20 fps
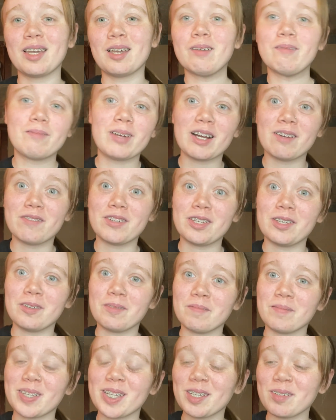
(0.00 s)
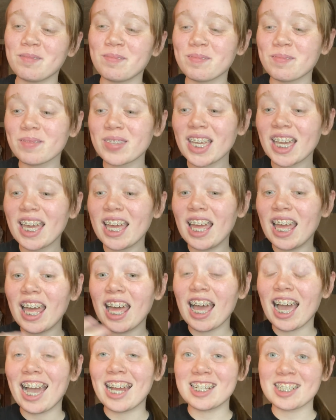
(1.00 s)
perfume, but
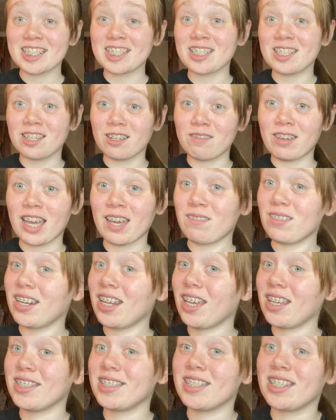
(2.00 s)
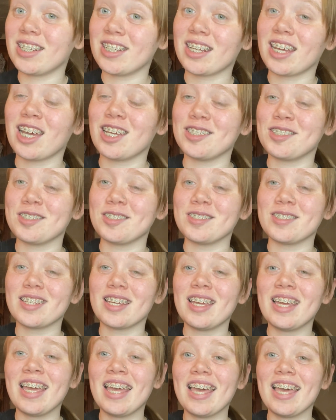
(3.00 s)
I just love having hand sanitizers.
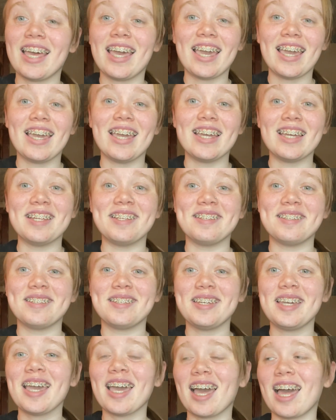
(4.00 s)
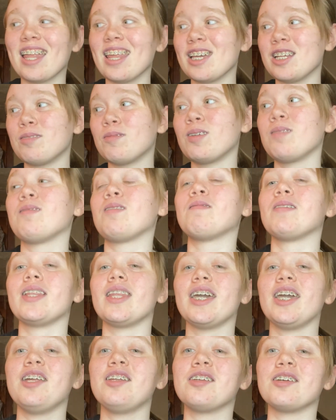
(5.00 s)
And yeah, I like to put them on my
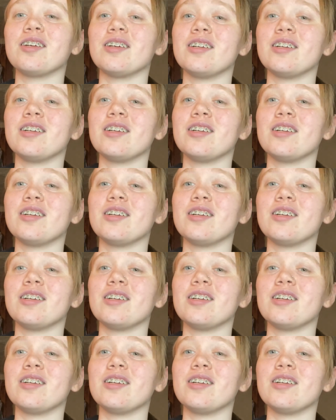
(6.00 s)
lander